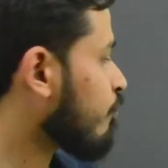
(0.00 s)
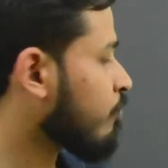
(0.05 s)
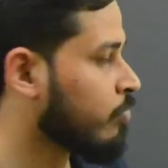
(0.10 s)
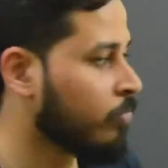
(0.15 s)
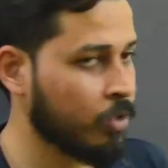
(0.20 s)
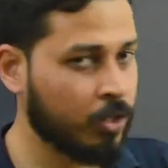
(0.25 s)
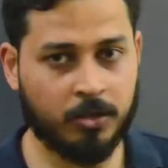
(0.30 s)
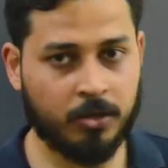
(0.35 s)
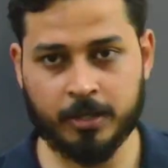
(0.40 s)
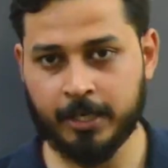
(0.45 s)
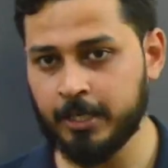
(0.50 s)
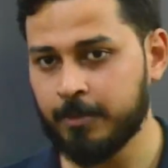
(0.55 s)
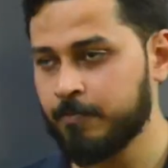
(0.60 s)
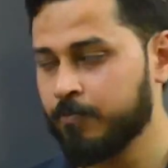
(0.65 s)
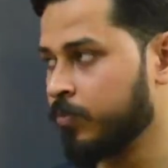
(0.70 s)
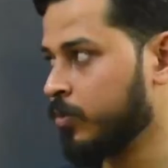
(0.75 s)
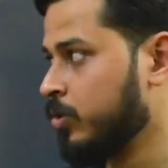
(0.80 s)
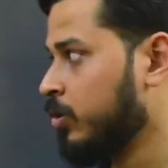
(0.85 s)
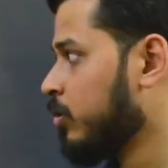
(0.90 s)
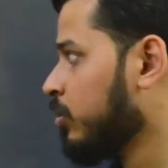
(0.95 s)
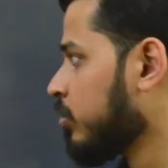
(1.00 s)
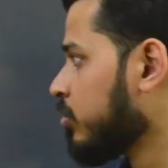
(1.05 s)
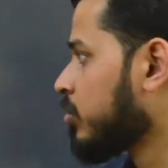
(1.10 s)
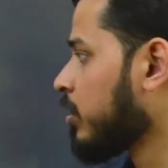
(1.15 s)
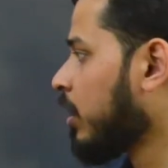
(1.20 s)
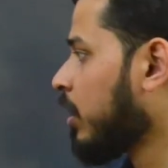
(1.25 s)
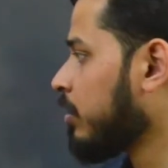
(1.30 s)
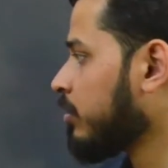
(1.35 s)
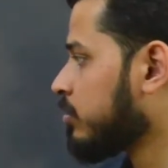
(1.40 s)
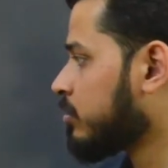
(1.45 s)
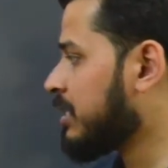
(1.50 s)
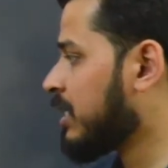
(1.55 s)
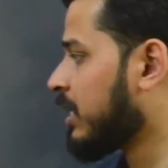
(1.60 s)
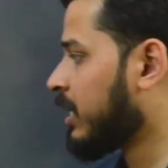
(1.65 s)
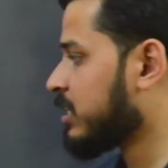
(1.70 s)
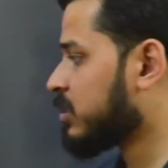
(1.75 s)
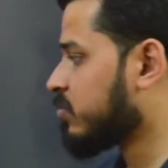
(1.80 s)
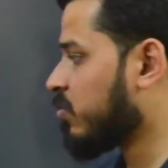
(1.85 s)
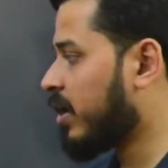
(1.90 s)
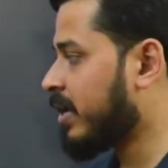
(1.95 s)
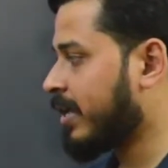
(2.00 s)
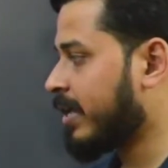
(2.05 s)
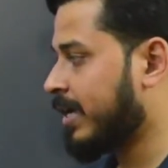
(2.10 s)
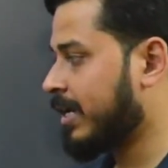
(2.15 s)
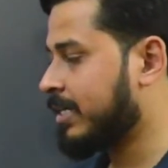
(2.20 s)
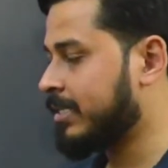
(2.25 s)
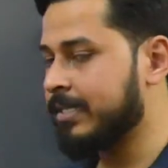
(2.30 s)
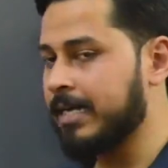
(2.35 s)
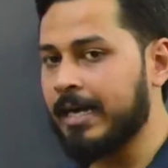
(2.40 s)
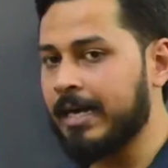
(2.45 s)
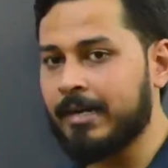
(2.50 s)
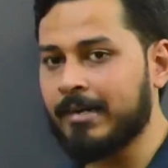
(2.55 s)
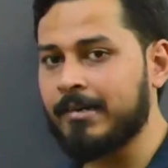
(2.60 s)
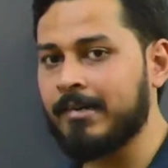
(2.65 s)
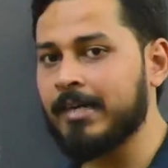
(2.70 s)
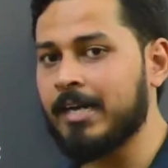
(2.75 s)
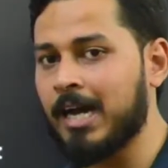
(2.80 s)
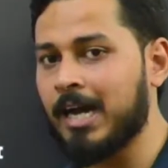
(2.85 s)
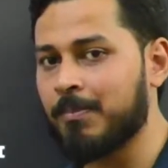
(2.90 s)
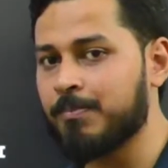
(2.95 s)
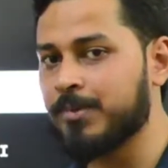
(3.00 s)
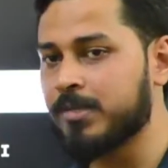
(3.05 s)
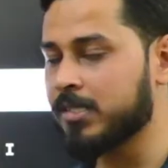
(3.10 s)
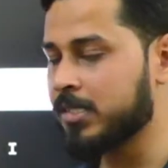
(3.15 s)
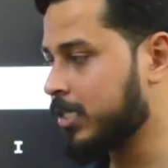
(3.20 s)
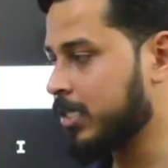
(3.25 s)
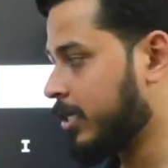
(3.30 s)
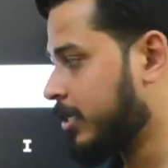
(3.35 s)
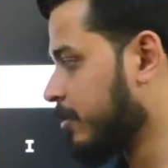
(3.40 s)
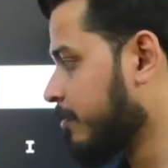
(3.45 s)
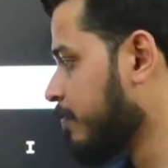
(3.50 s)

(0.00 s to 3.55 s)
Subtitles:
Okay. So now you see guys, what exactly happens here?